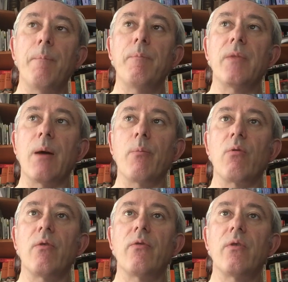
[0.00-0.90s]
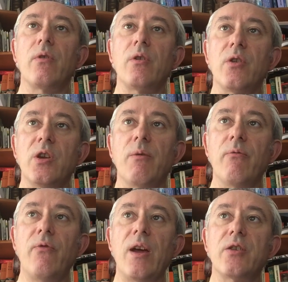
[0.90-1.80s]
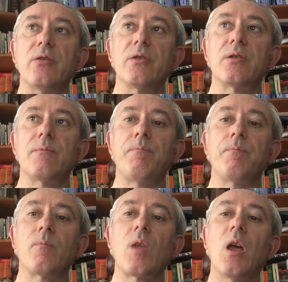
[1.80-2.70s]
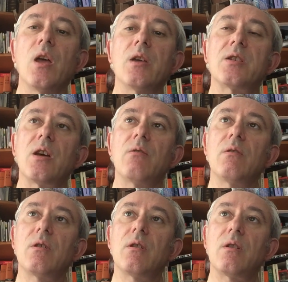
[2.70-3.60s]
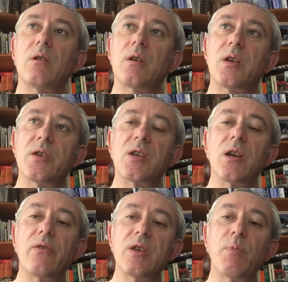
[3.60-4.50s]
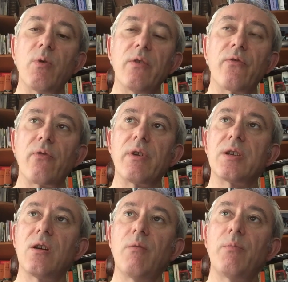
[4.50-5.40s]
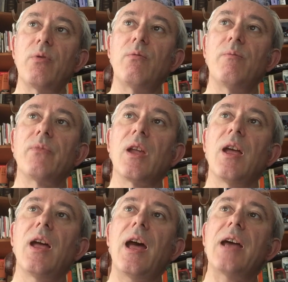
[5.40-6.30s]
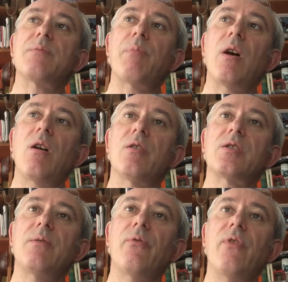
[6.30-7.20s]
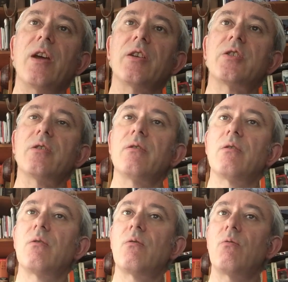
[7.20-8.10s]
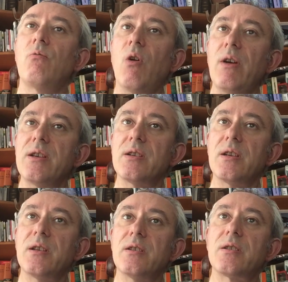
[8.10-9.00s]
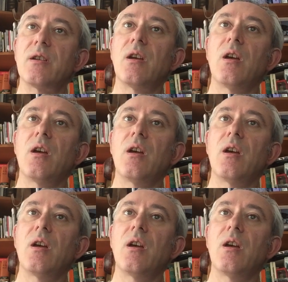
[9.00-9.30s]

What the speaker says: number of new infections. So consider this point, for example: as past infection rises,